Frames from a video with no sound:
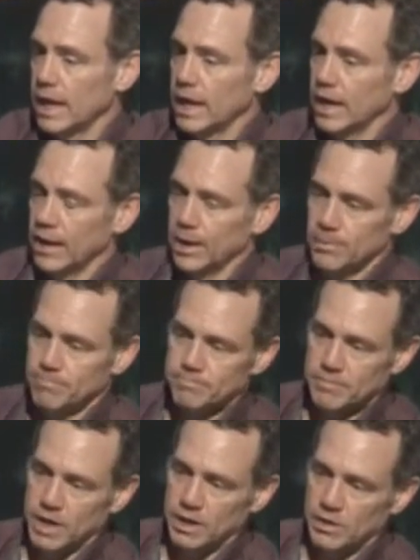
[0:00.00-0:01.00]
um,
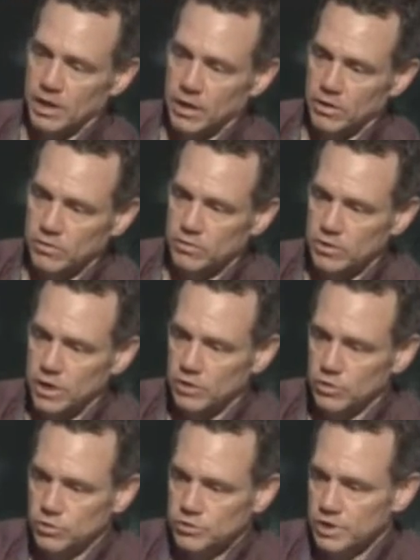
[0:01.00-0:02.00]
and and and
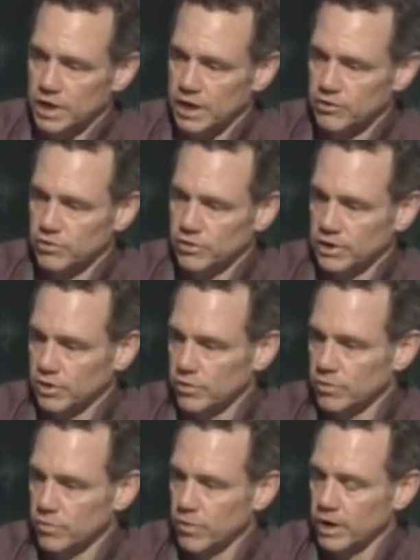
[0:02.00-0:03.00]
use occasionally
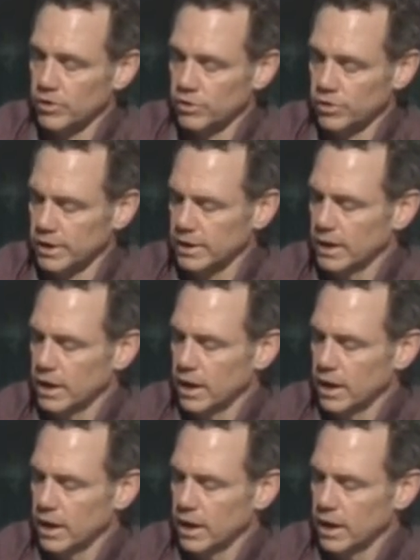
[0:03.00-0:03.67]
or regularly.